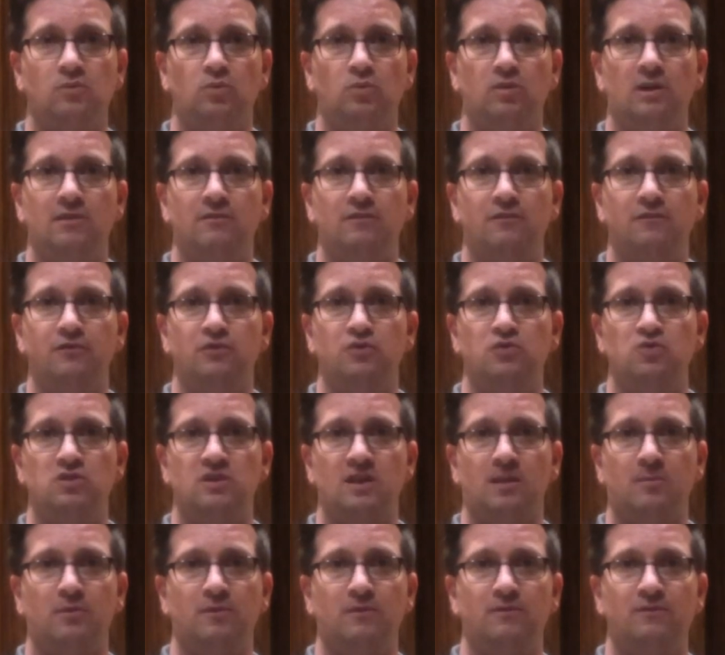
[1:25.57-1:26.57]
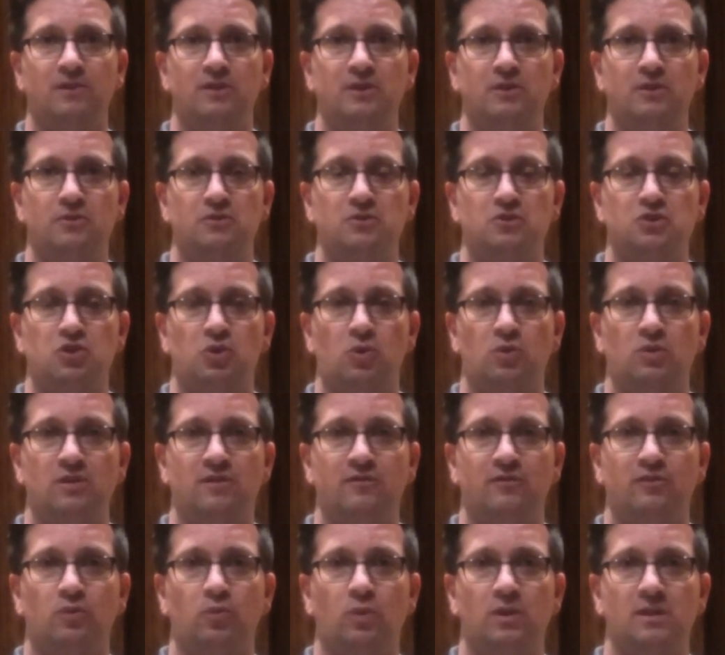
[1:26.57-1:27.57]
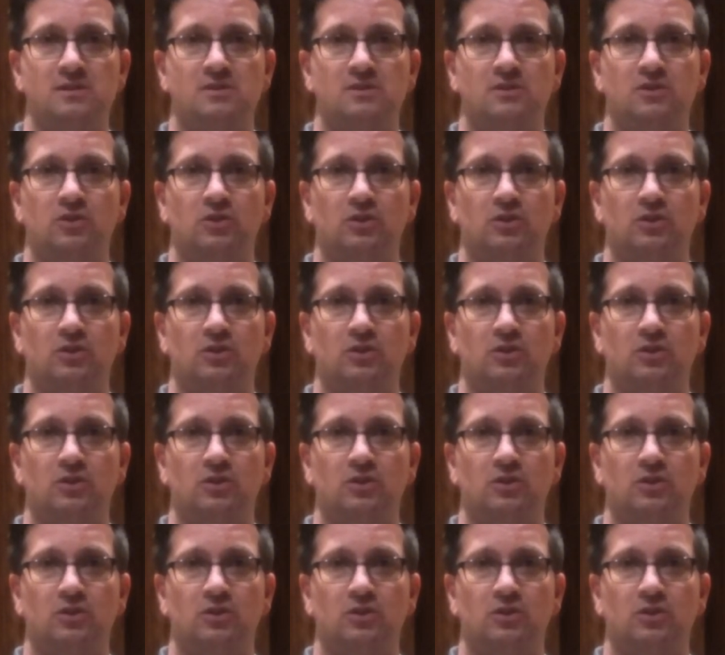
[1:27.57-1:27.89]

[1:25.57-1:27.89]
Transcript: and we'll have a few separate videos showing different ways to